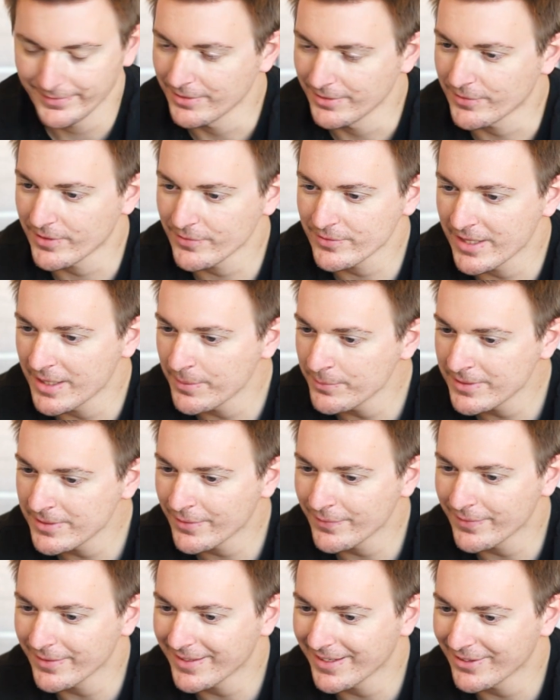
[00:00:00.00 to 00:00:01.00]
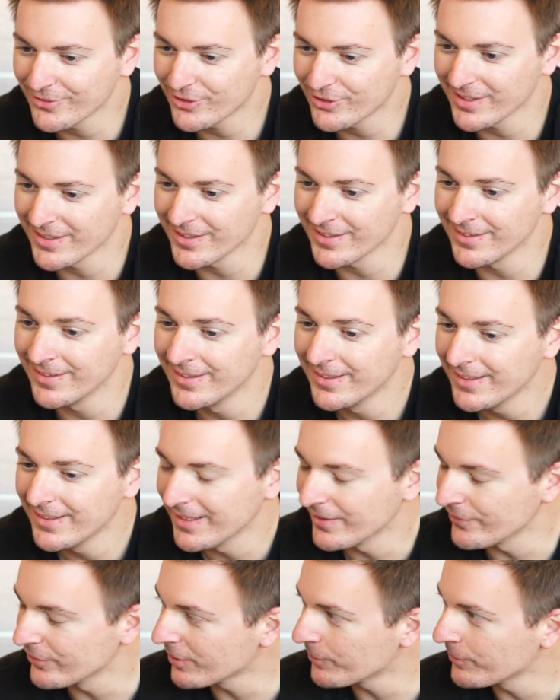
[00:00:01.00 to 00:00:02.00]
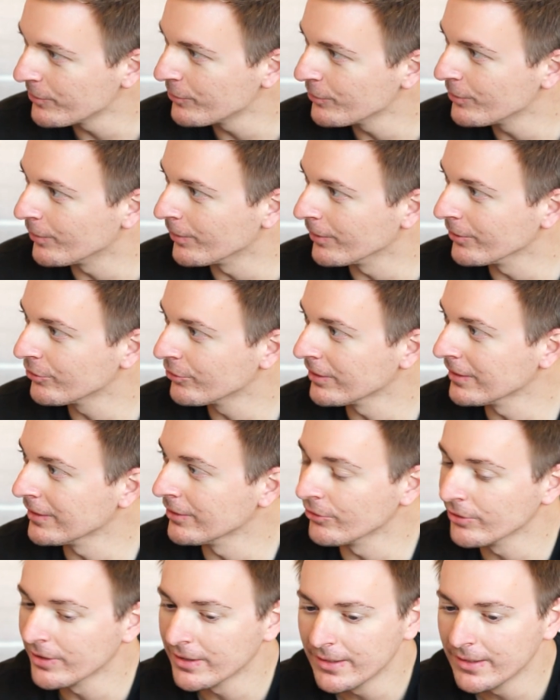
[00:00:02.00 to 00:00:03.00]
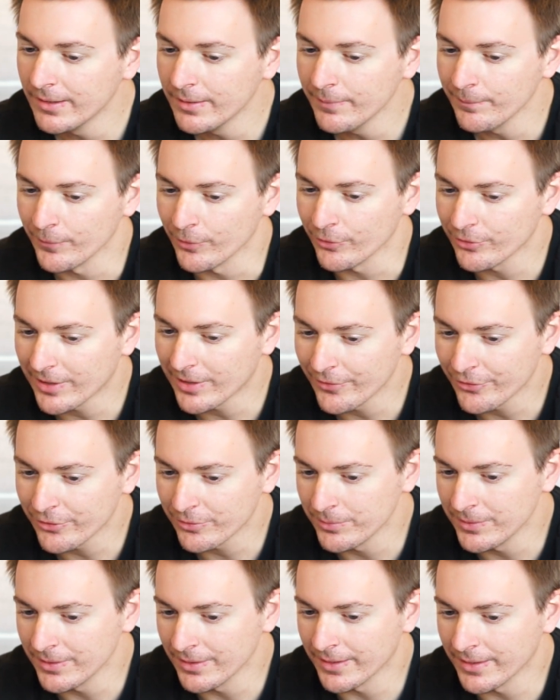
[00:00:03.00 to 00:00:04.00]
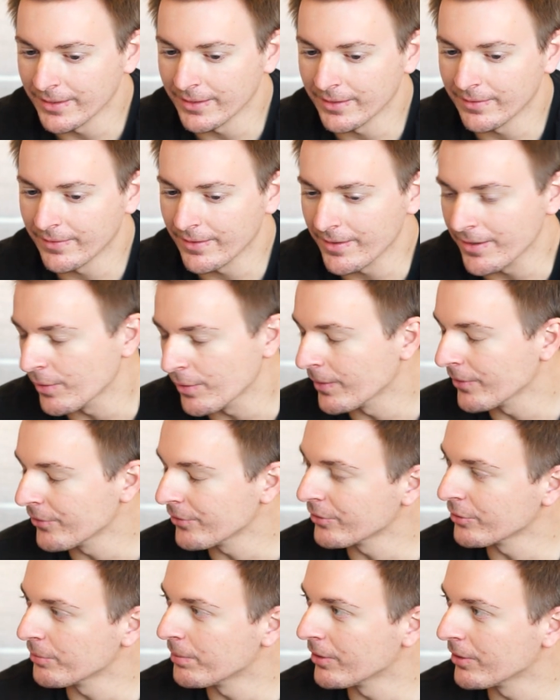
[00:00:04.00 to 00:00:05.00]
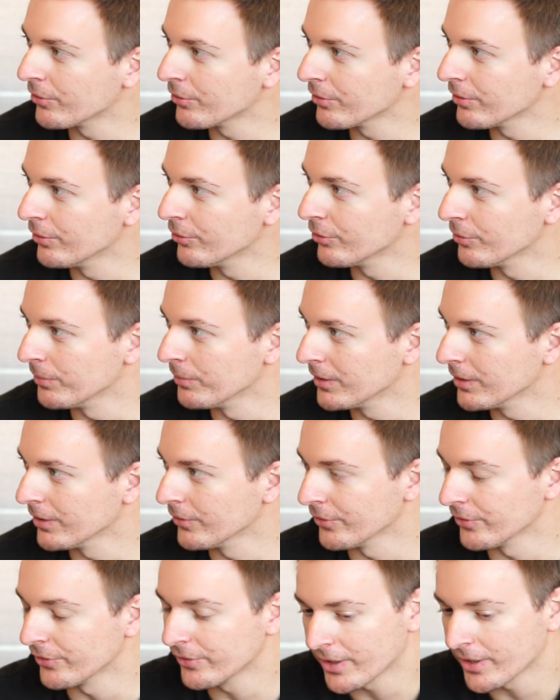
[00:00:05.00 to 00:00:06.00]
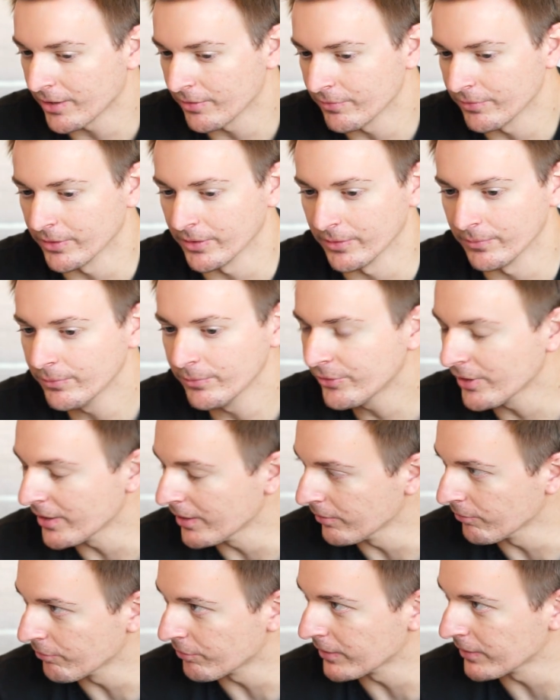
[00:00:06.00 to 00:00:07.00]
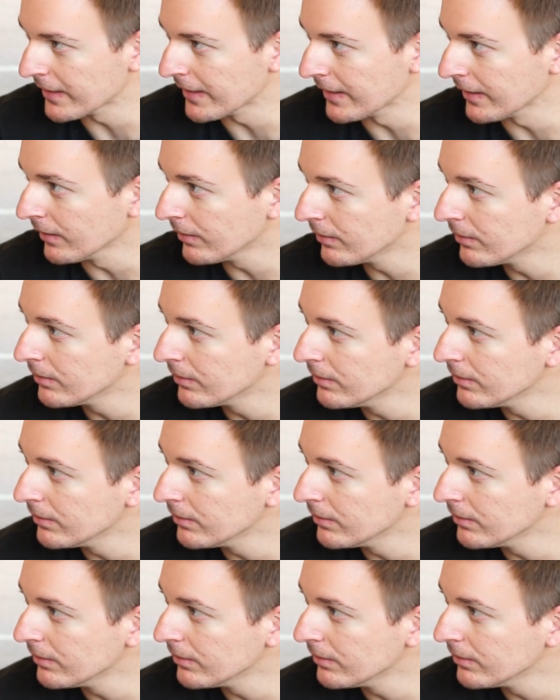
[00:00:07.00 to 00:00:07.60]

If I have to empty out the catch can every time I do an oil change, you know, it sounds to me like the AOS is a better solution because it's kind of a set it and forget it.